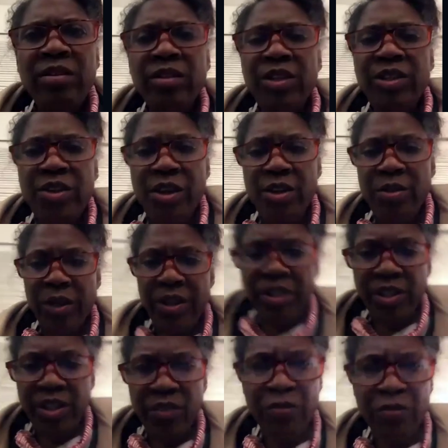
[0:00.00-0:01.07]
you know, it's
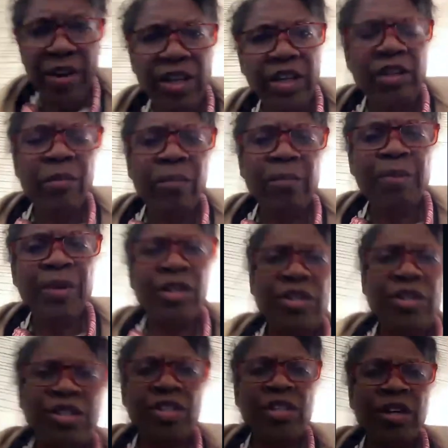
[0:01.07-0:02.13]
funny
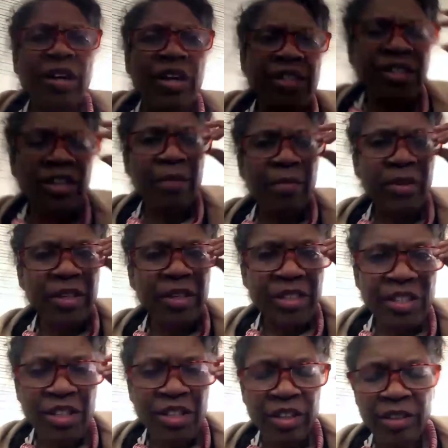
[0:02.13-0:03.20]
because as I'm
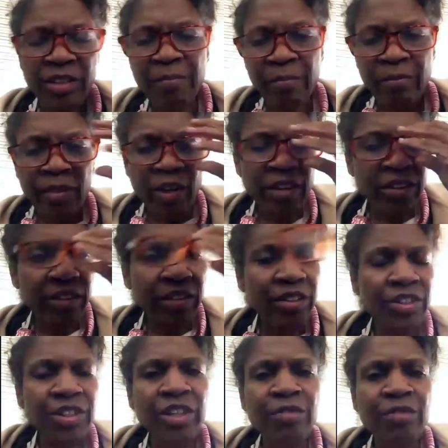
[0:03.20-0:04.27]
listening,
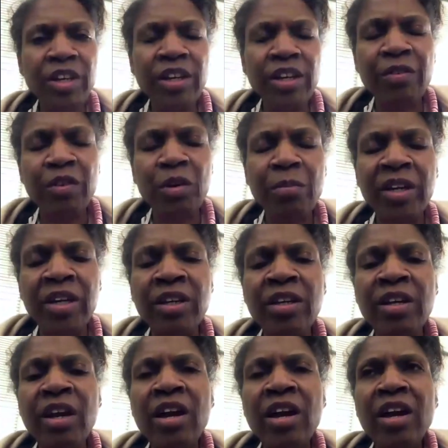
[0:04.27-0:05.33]
good evening, everybody.
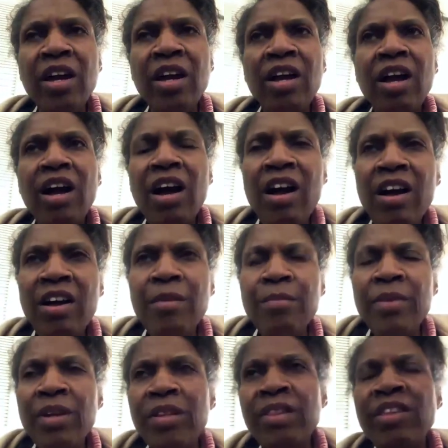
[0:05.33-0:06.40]
I'm
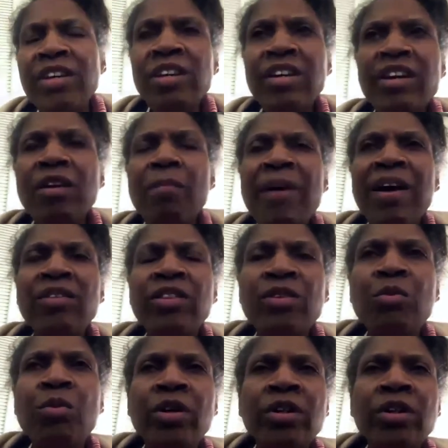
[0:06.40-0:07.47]
thinking about the
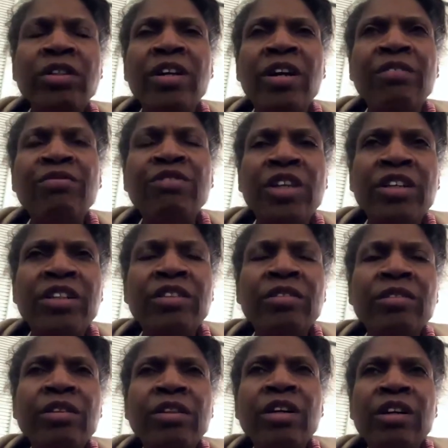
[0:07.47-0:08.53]
work that I've done
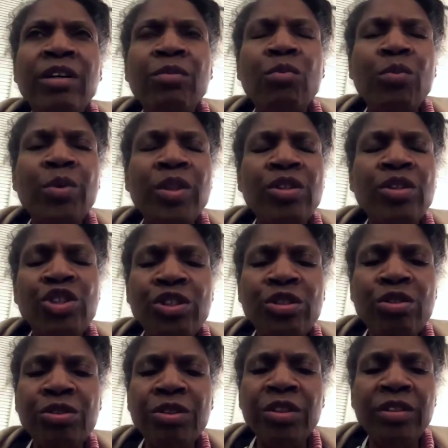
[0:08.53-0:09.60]
with
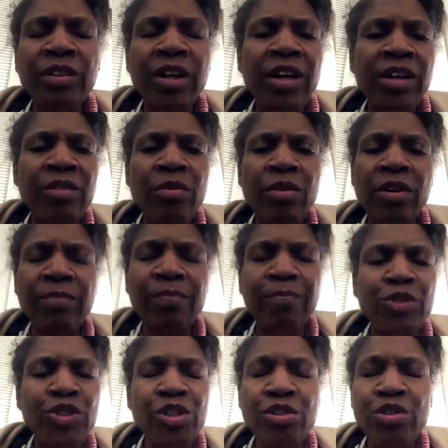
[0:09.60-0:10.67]
children, and
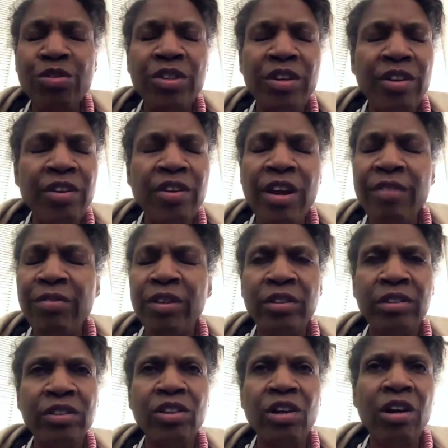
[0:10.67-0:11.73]
children
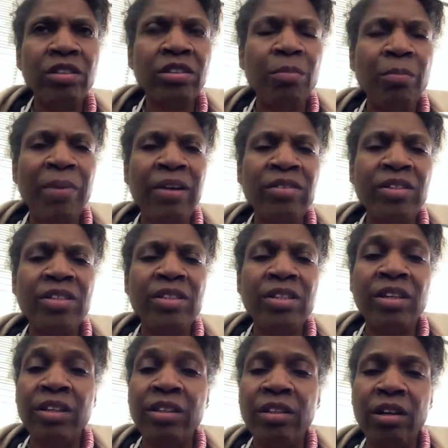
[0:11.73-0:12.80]
never talked about
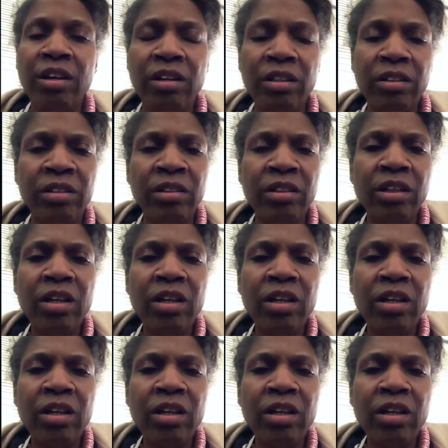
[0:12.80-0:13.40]
skin color.